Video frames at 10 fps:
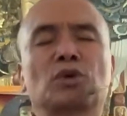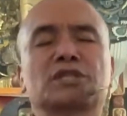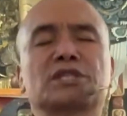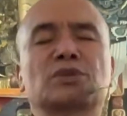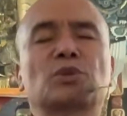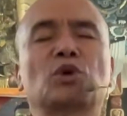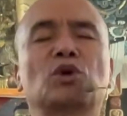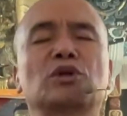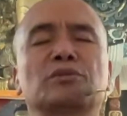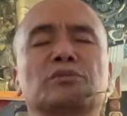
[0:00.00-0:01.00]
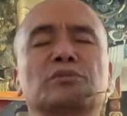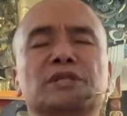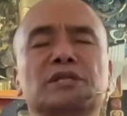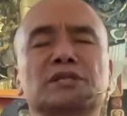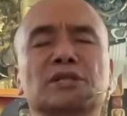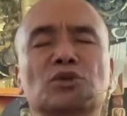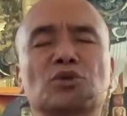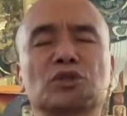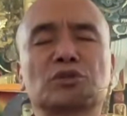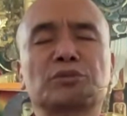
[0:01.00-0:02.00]
Washes away all the miseries
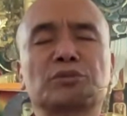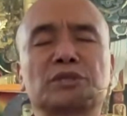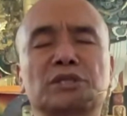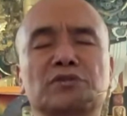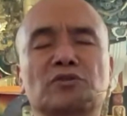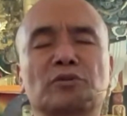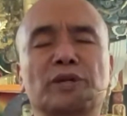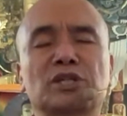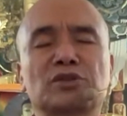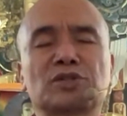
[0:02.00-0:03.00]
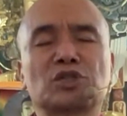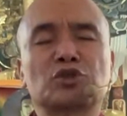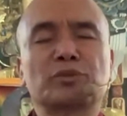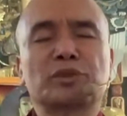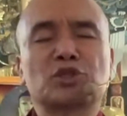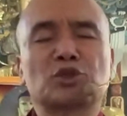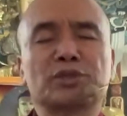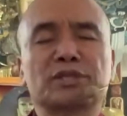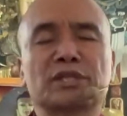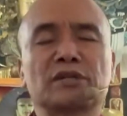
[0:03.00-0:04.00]
and cause of miseries from the minds of sentient beings
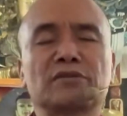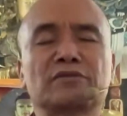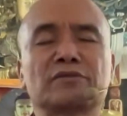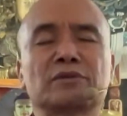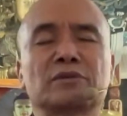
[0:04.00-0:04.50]
yourself.